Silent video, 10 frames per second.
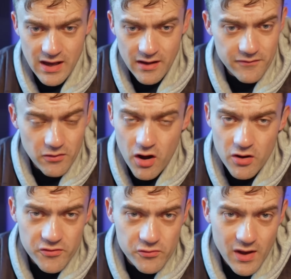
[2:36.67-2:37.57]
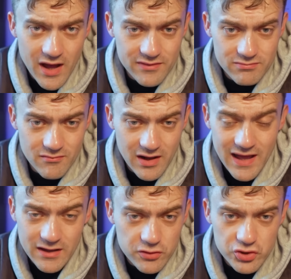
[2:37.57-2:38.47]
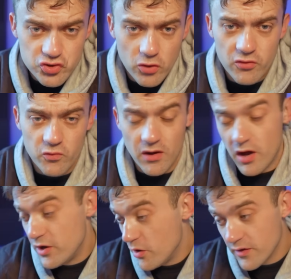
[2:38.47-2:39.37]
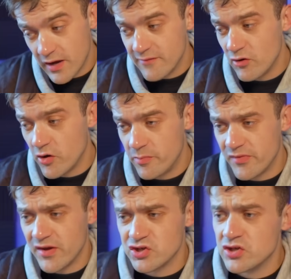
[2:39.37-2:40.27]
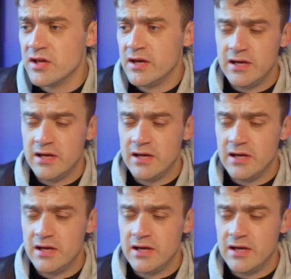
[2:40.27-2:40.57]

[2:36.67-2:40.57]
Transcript: I feel Arsenal had a lack of control as well. I know they're going to have a lot of possession.